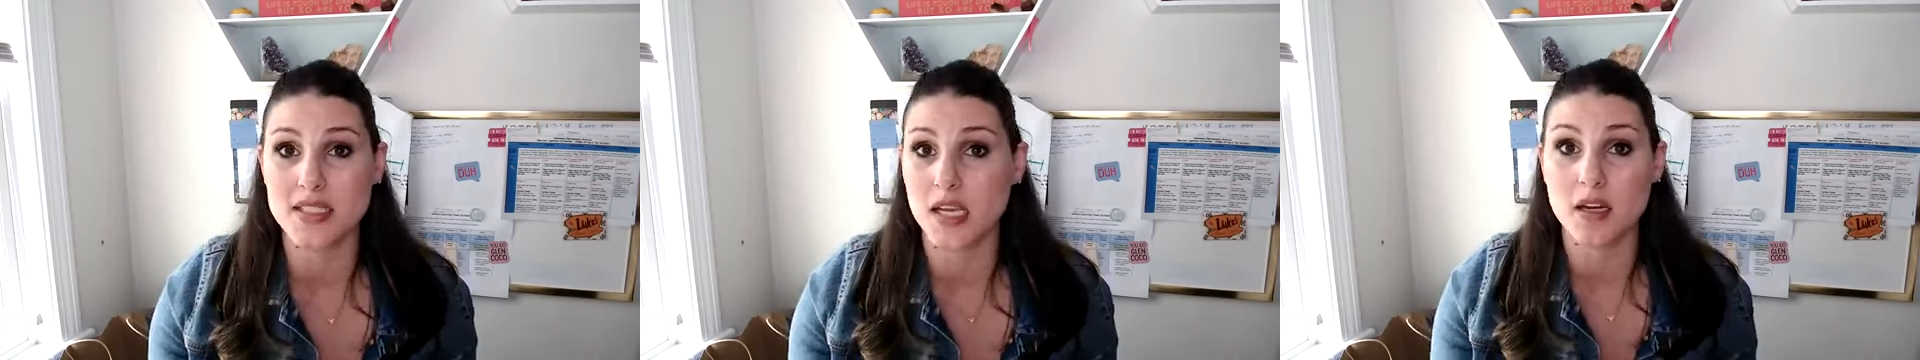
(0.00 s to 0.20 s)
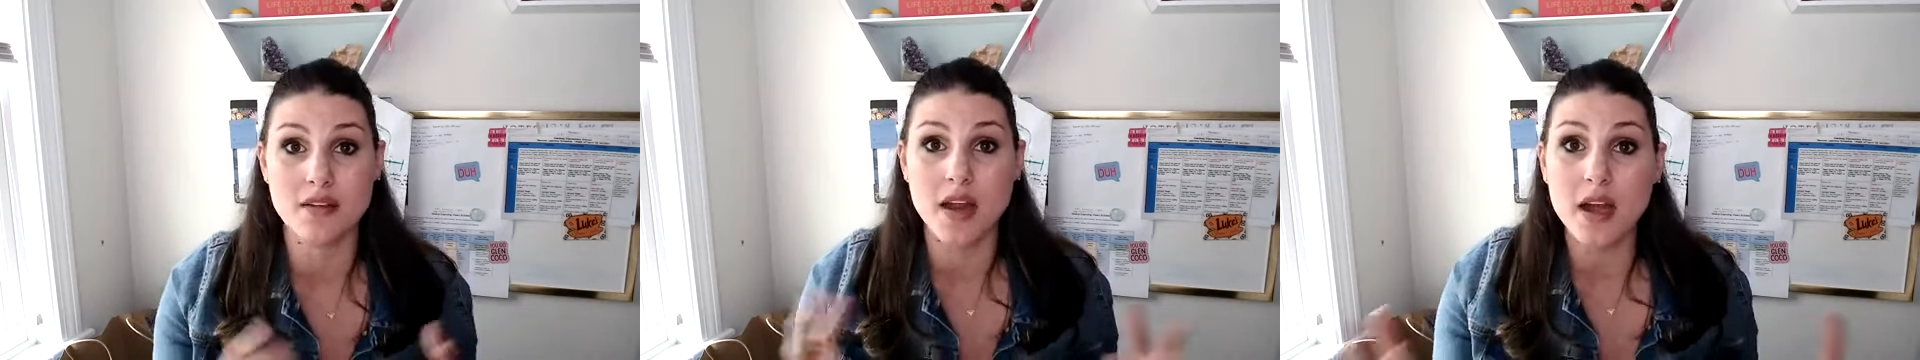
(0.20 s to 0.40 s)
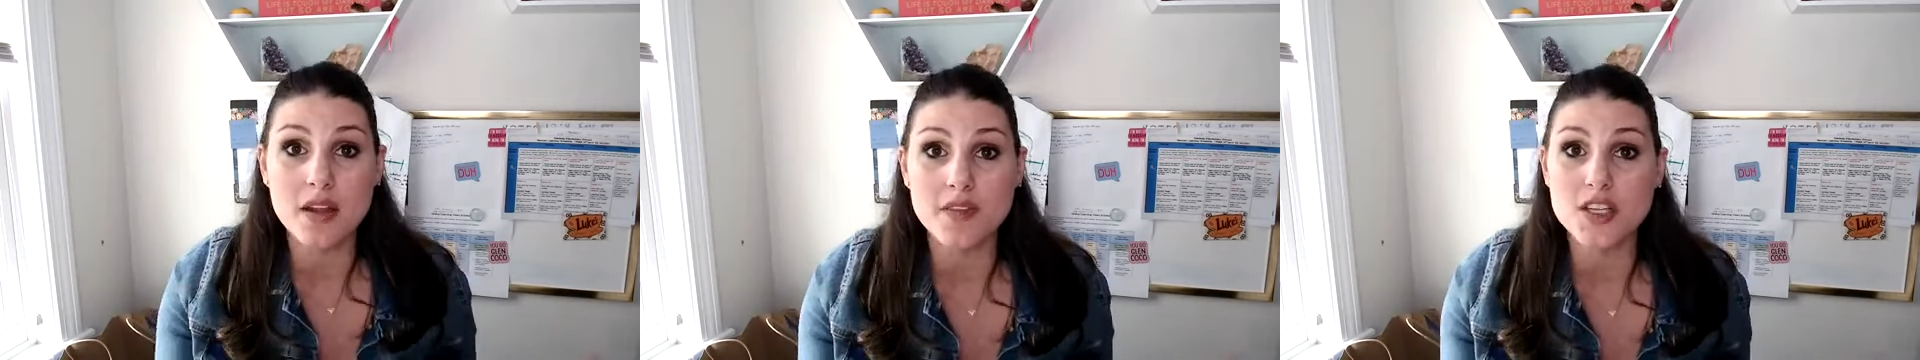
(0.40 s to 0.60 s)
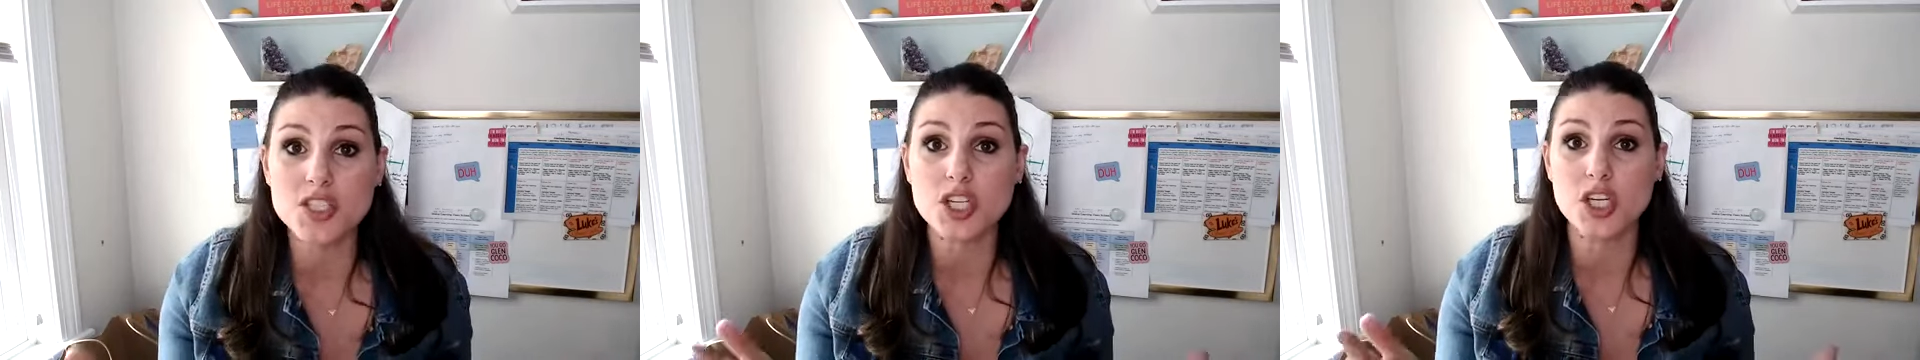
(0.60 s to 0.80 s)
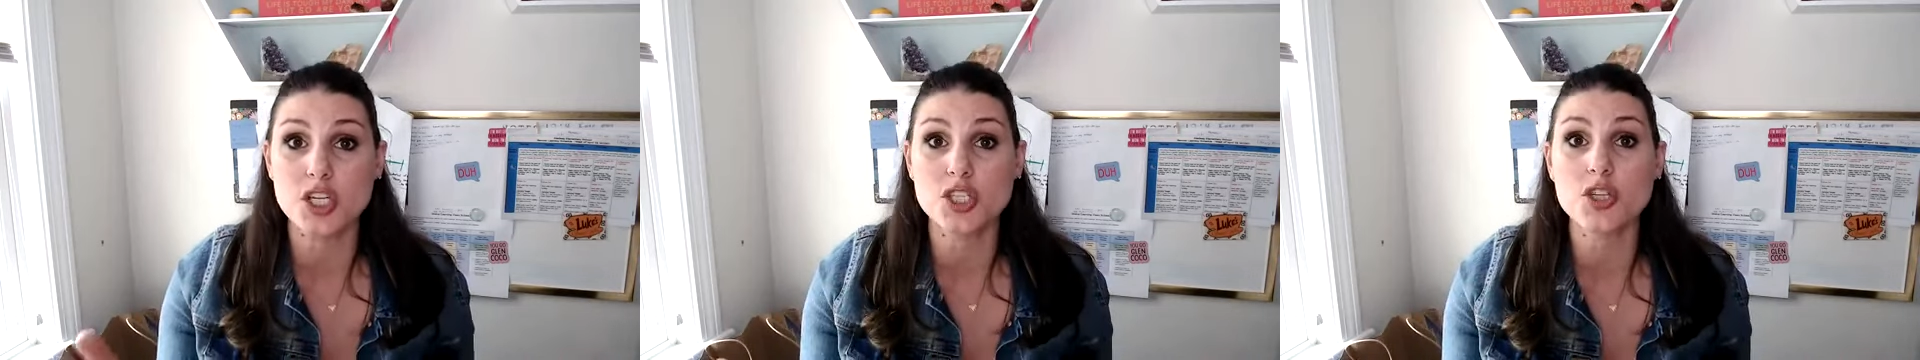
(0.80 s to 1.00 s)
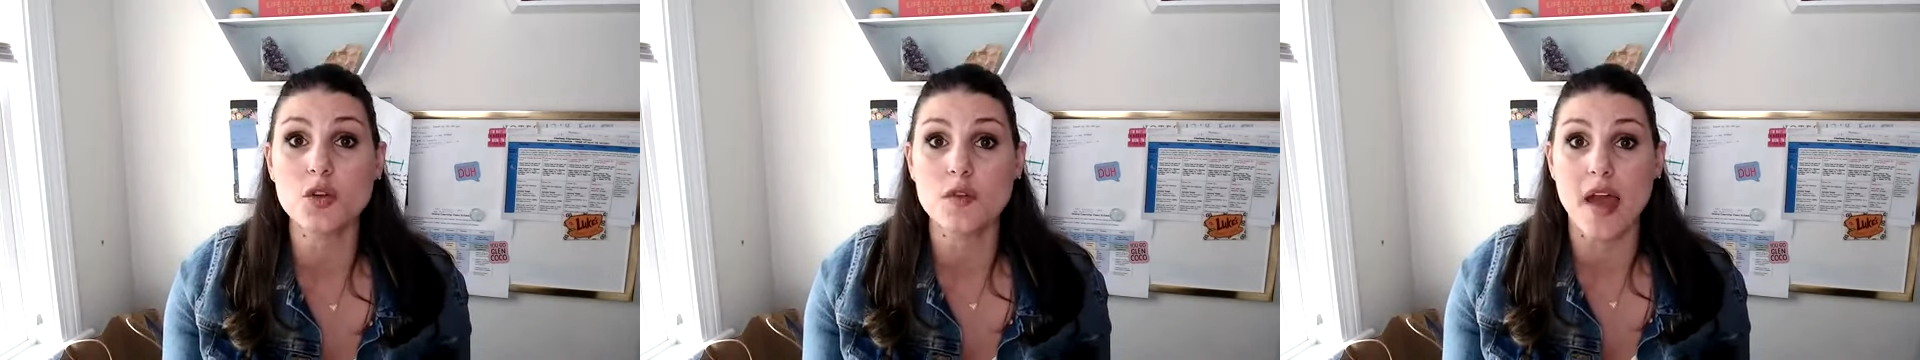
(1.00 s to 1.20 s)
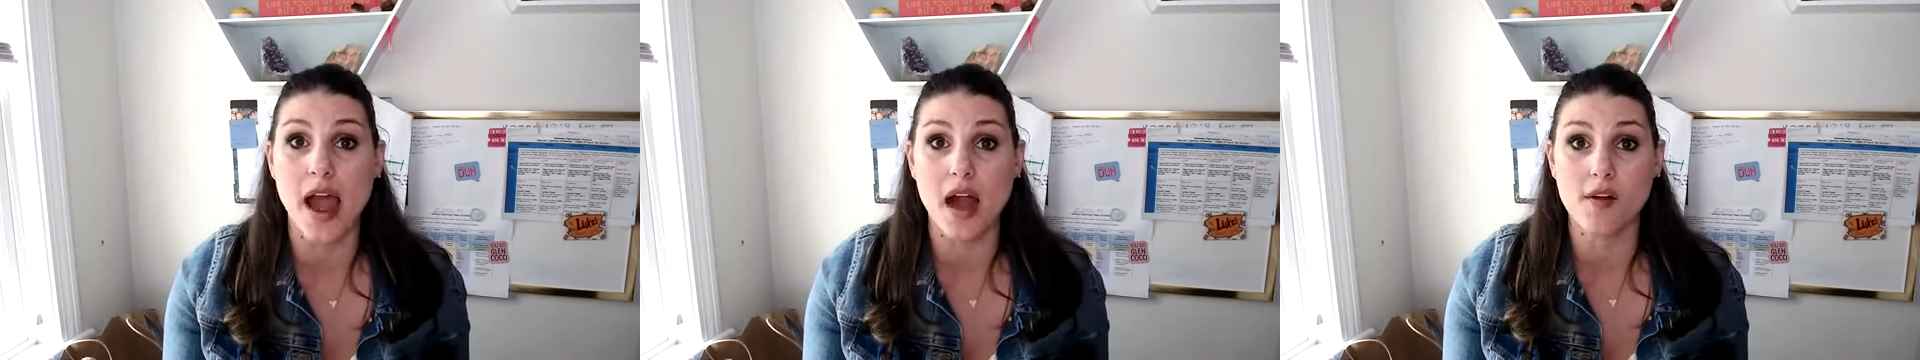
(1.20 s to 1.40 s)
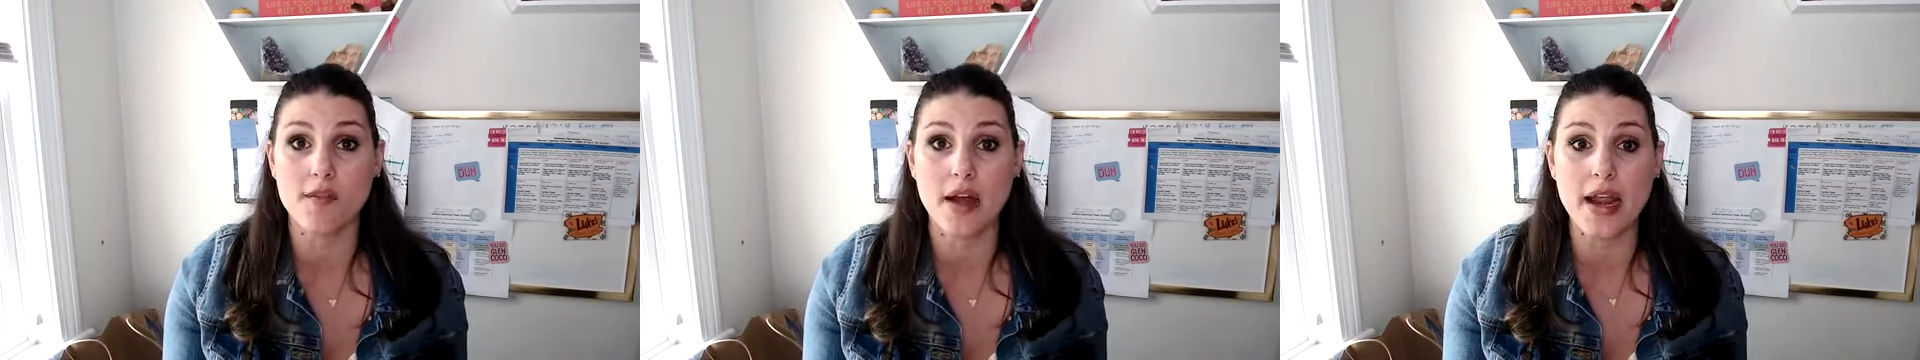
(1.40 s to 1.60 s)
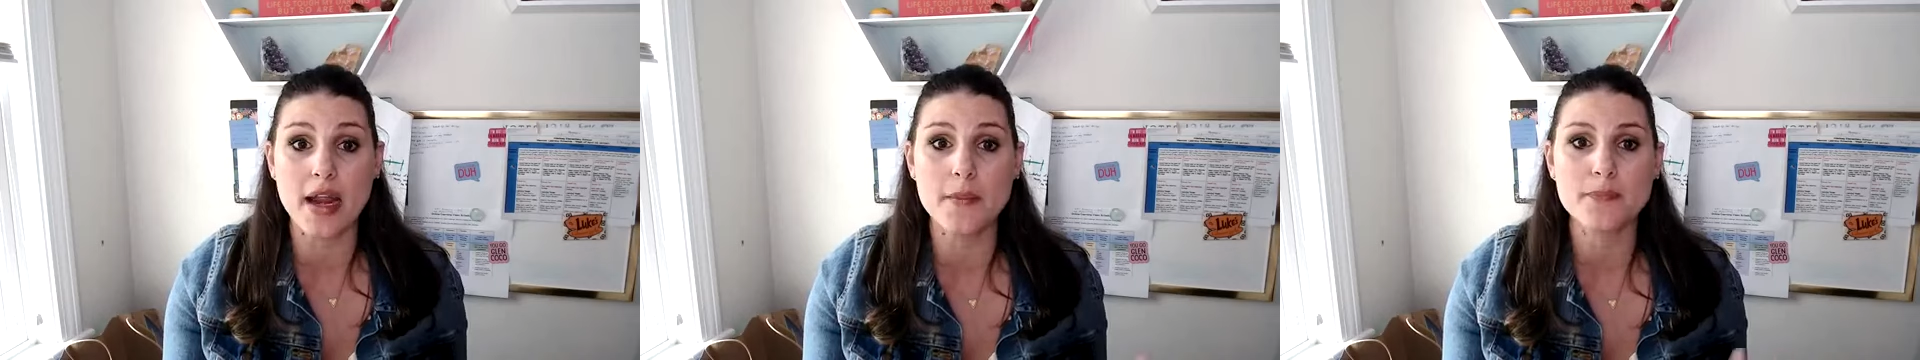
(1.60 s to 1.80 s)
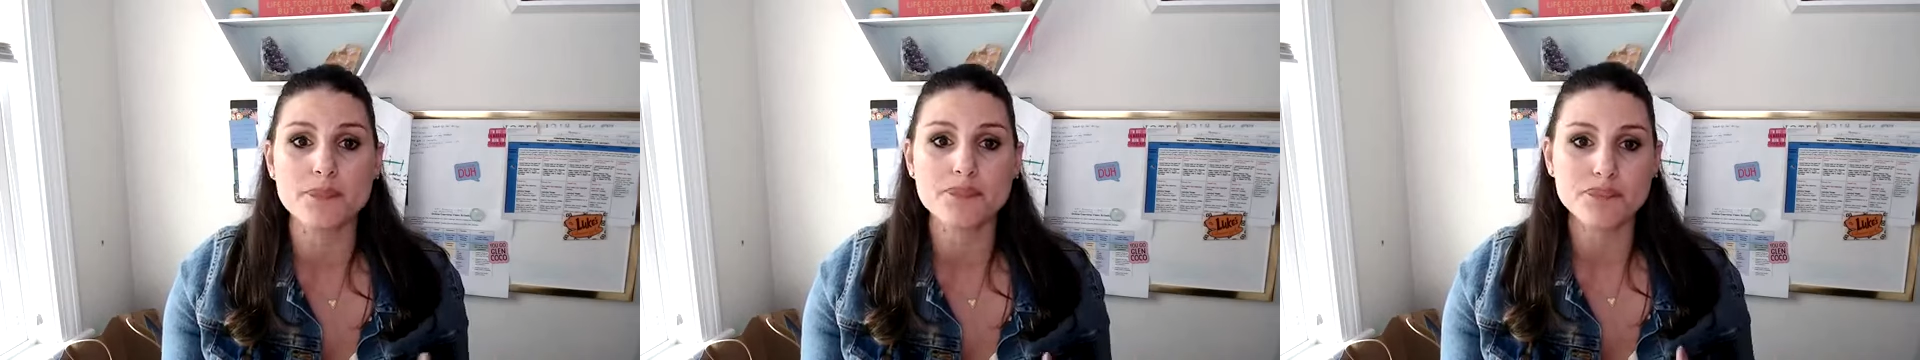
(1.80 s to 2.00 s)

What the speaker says: Like, none of us can do that, right?